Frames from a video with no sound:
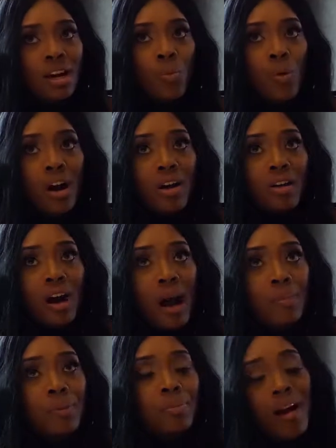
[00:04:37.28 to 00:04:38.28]
Well,
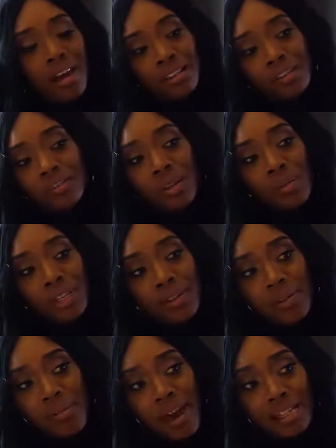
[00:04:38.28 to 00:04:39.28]
I'm a product of someone
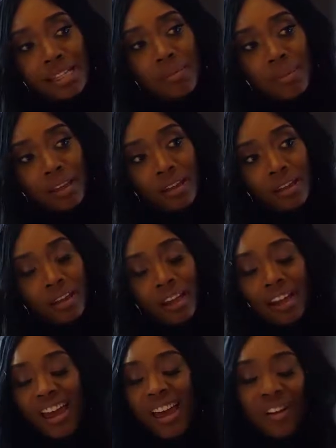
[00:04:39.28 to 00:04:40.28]
giving back to me
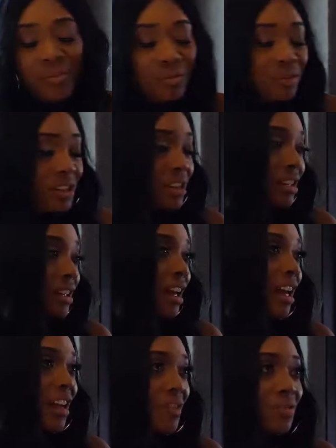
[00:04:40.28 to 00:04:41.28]
in every
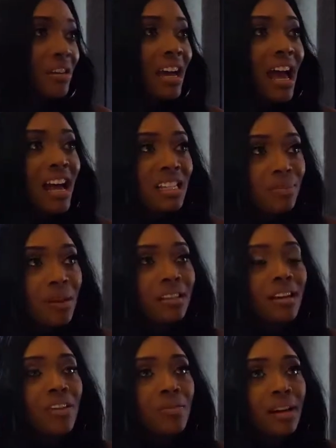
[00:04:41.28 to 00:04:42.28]

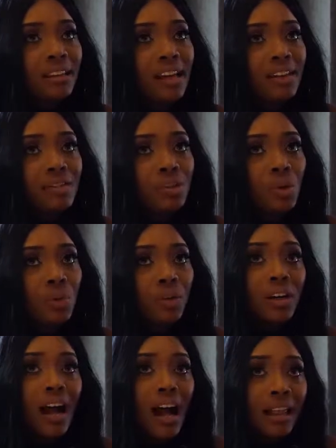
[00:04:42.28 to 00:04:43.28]
aspect of my life. So
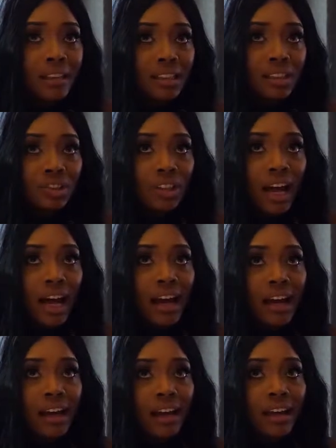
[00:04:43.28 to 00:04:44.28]
for college,
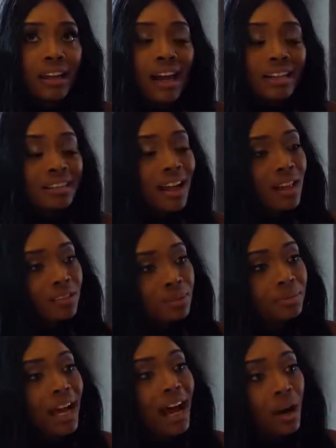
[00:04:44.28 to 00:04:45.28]
I got a
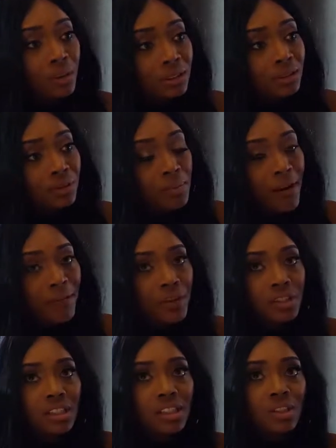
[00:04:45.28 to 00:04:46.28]
scholarship to Howard for my
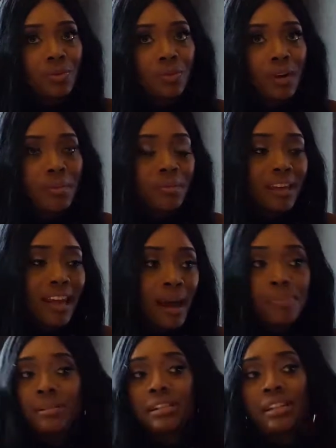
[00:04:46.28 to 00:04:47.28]
first year from the
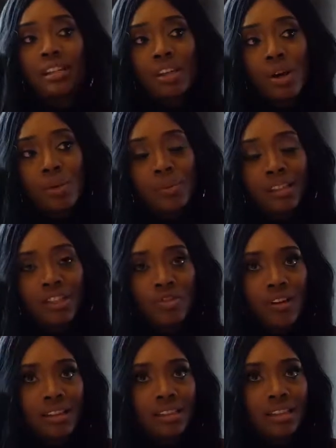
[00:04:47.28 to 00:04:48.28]
Gap CEO, Mickey
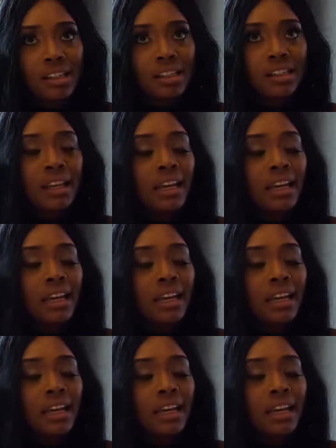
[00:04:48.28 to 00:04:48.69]
Drexler.